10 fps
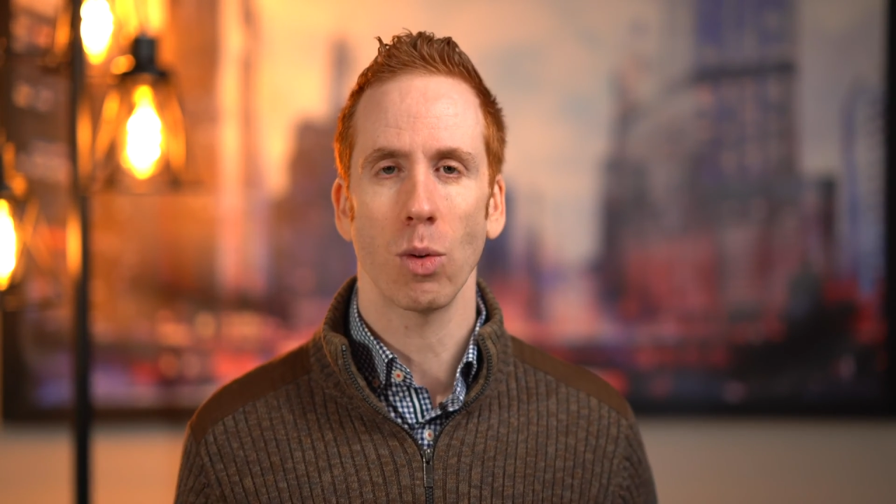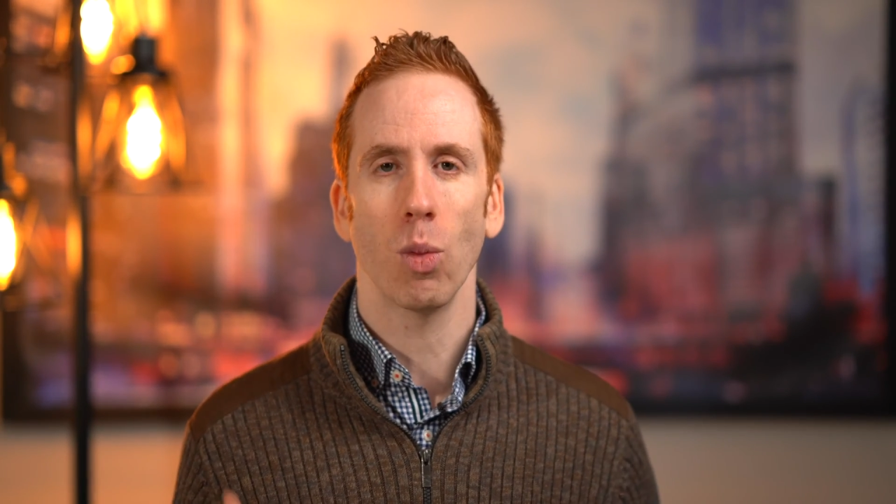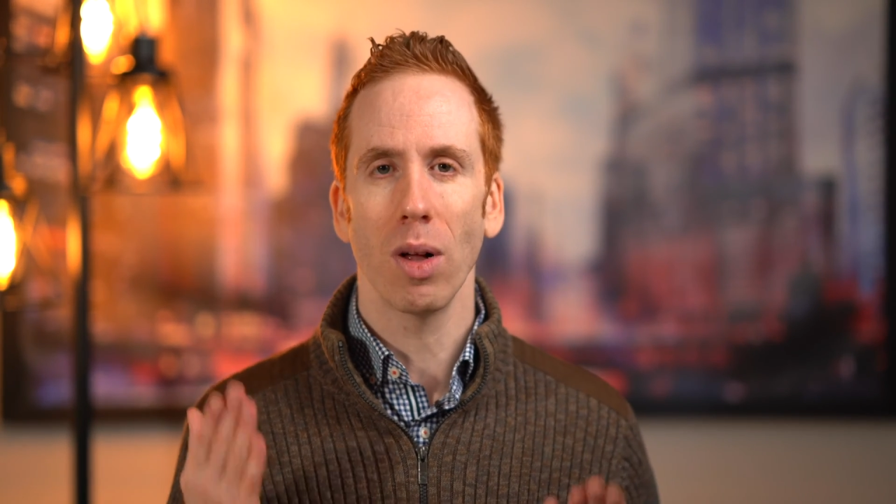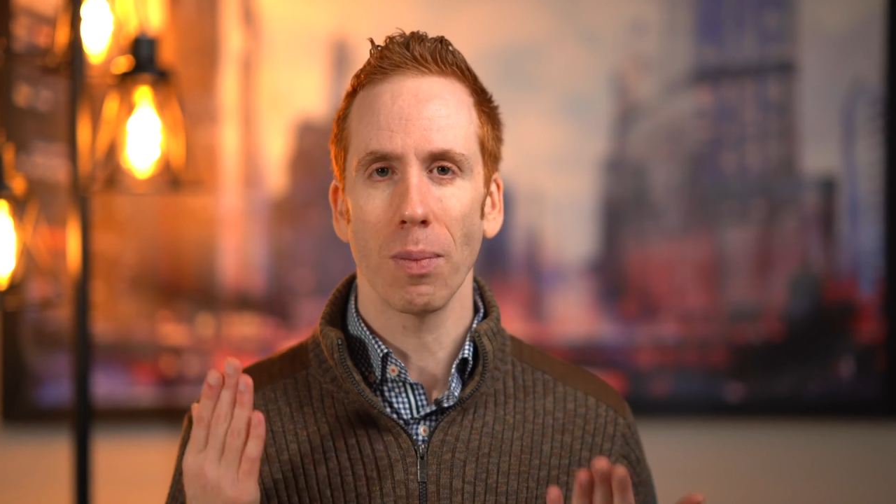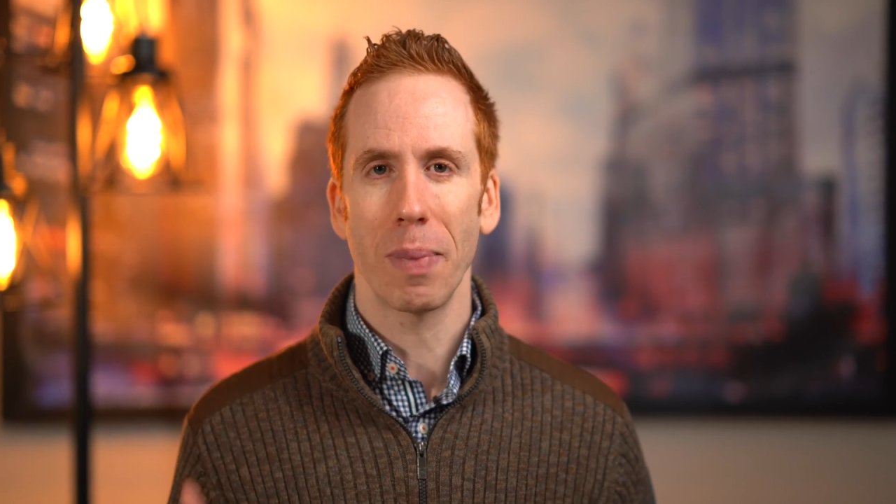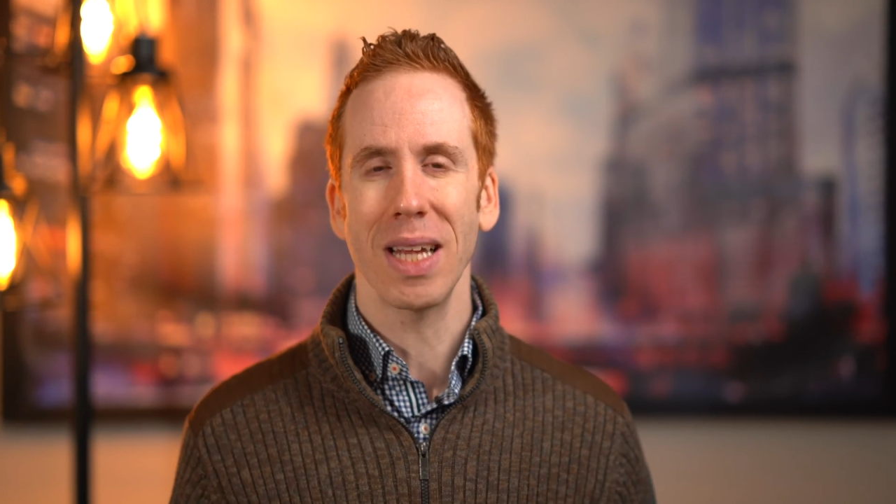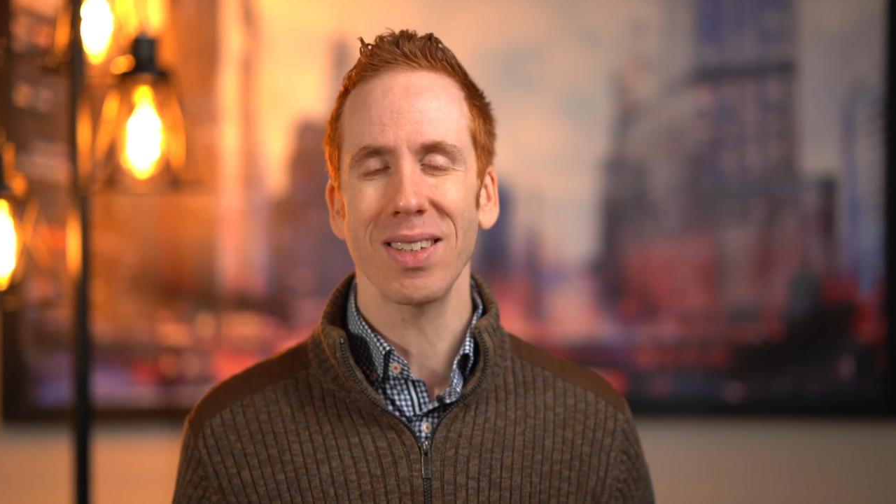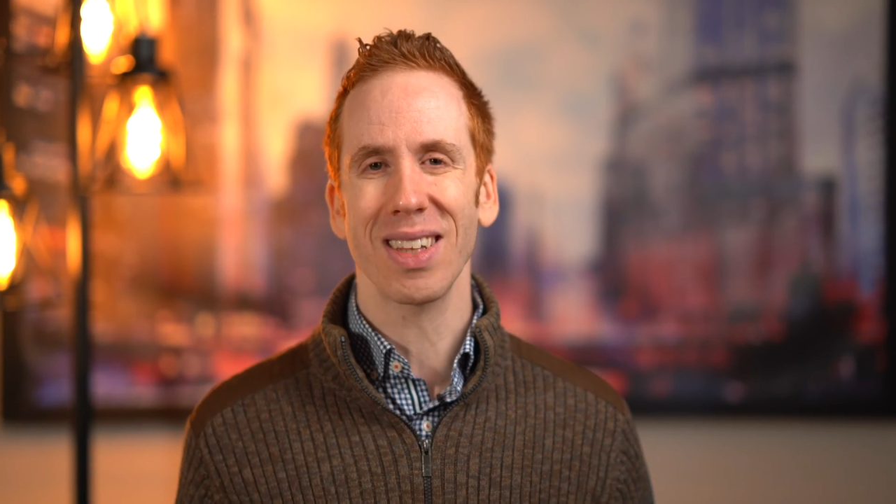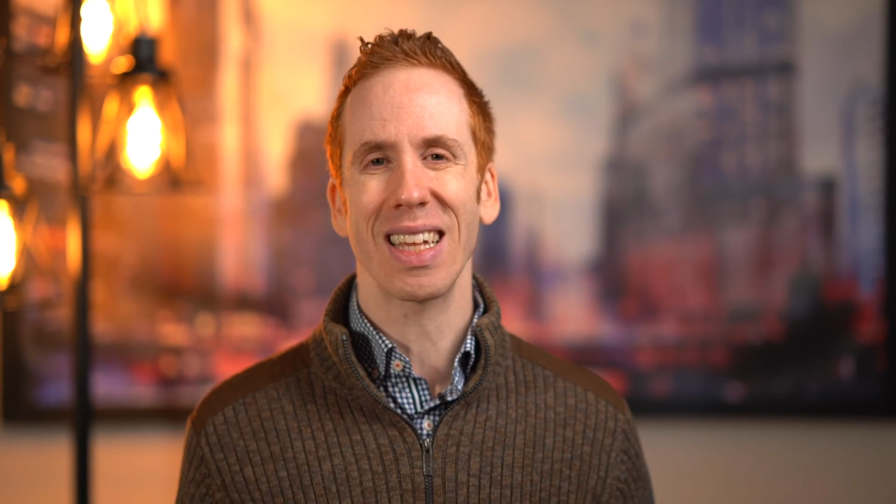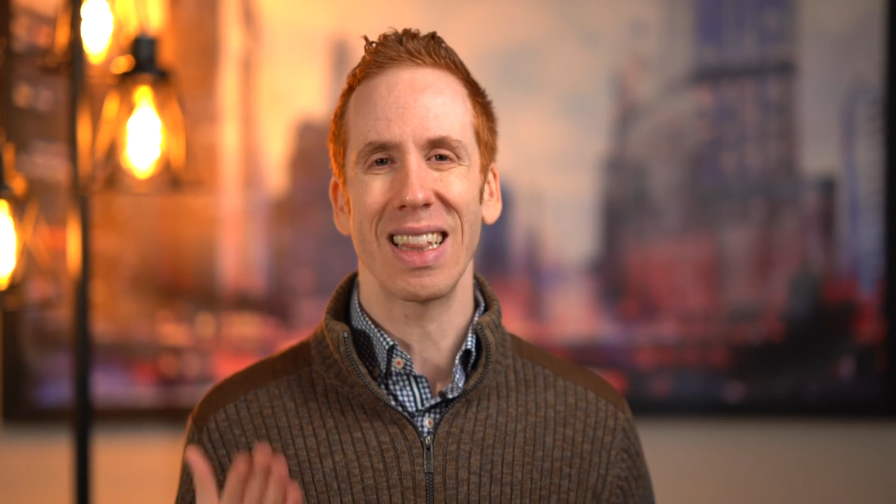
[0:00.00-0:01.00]
Well,
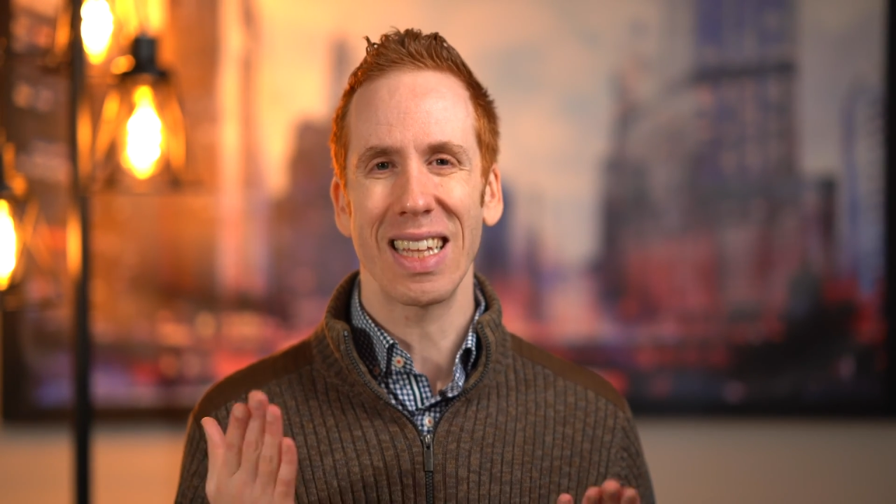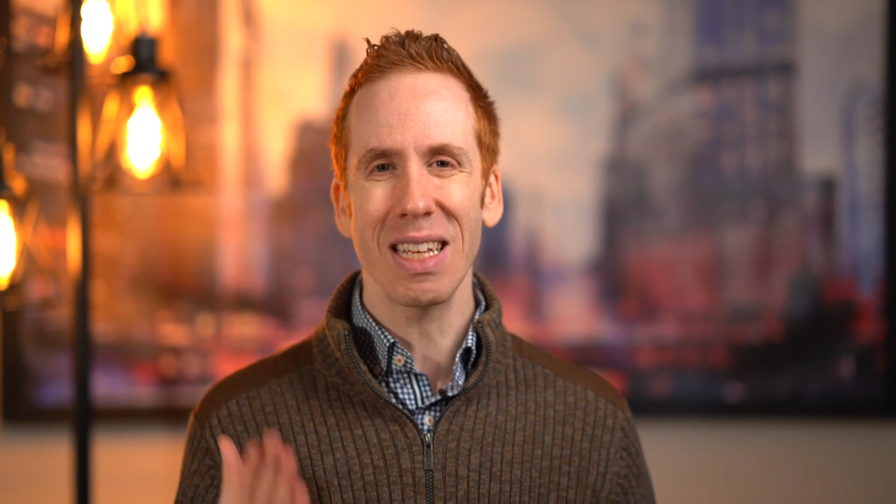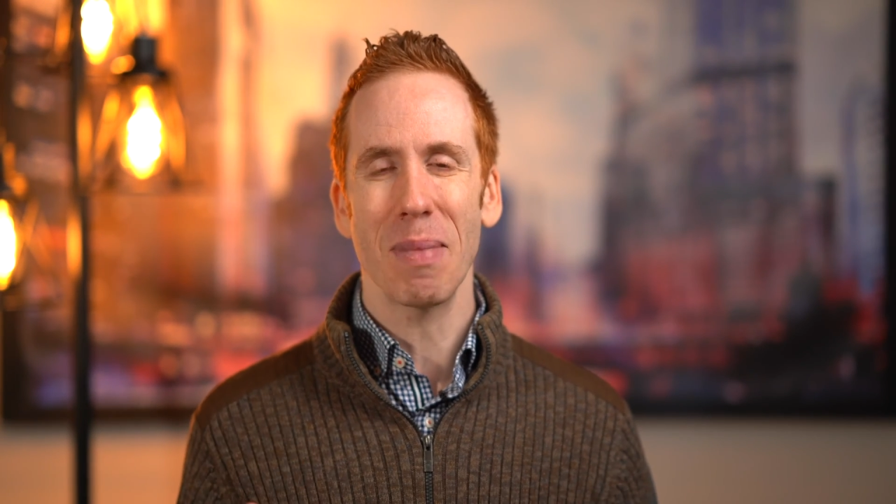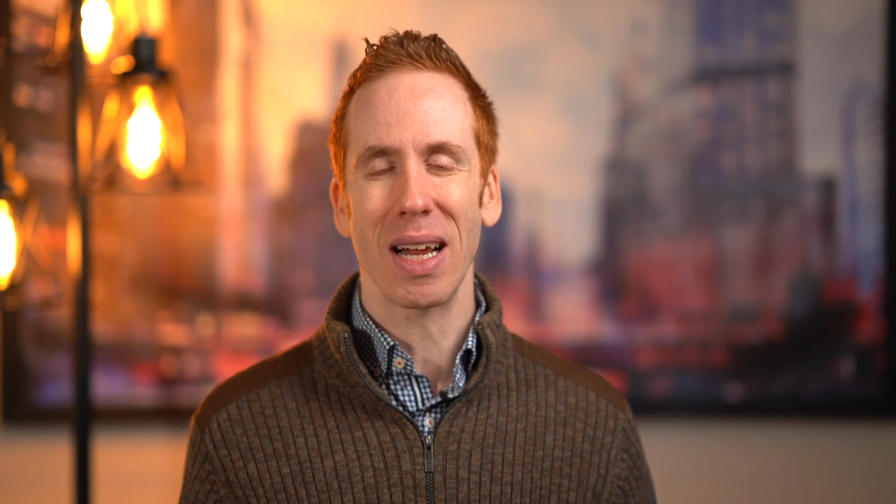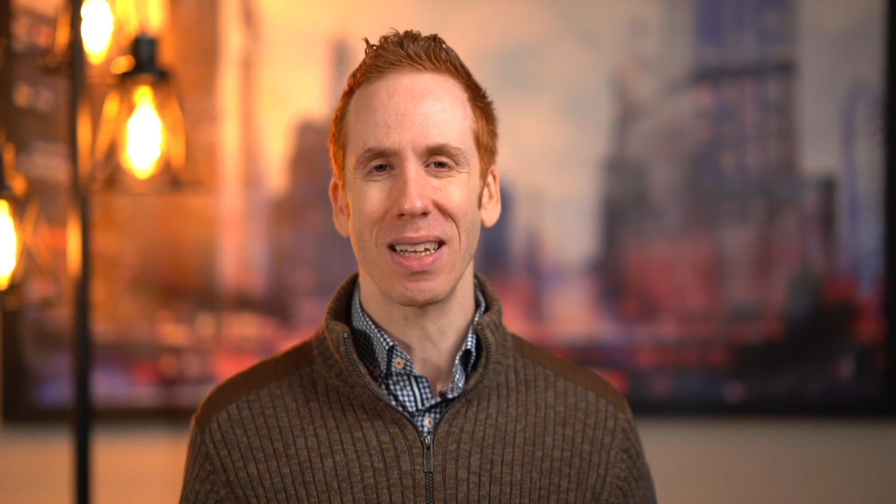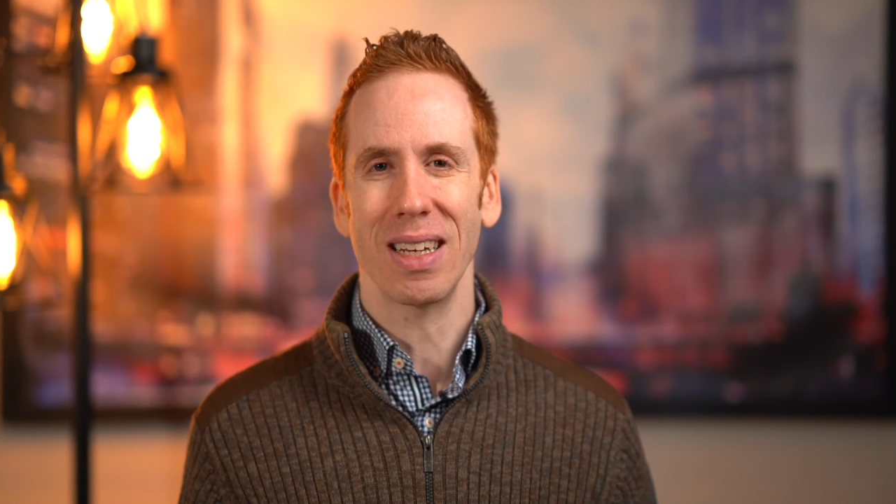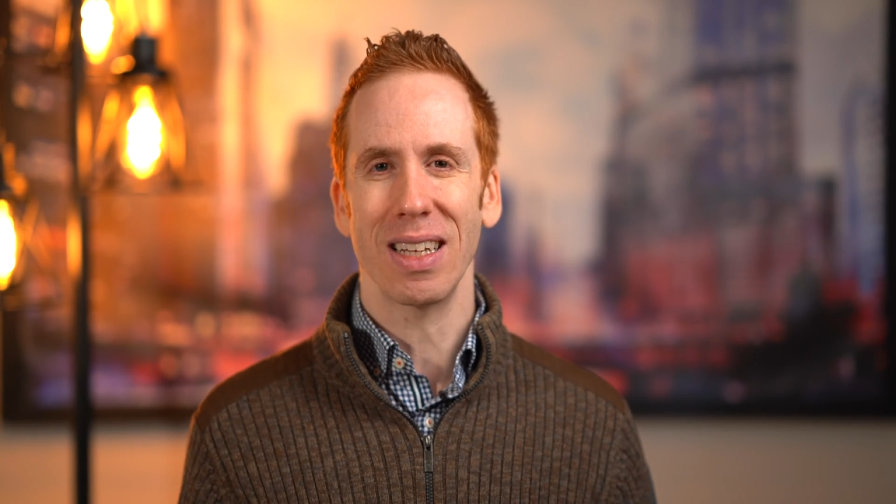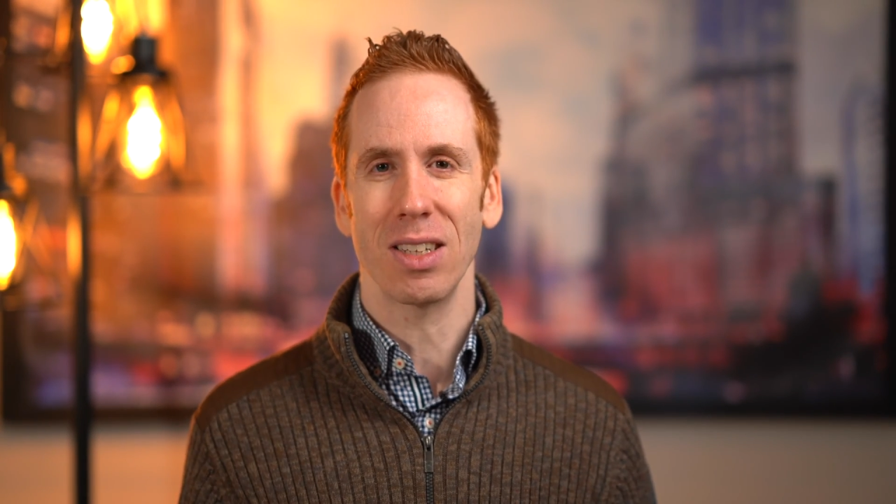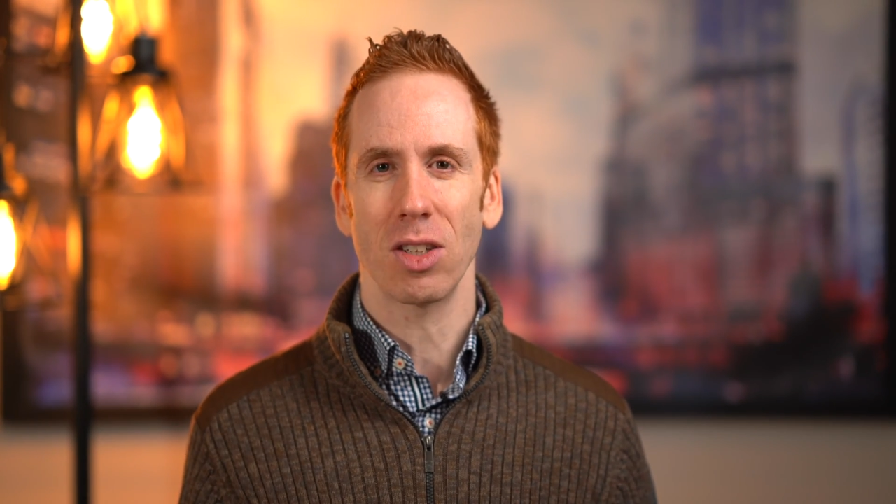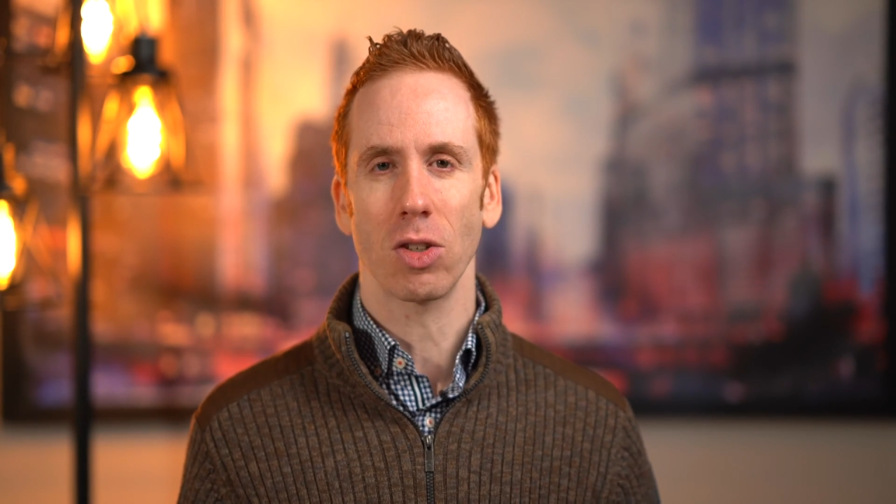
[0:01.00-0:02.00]
basically a lead magnet is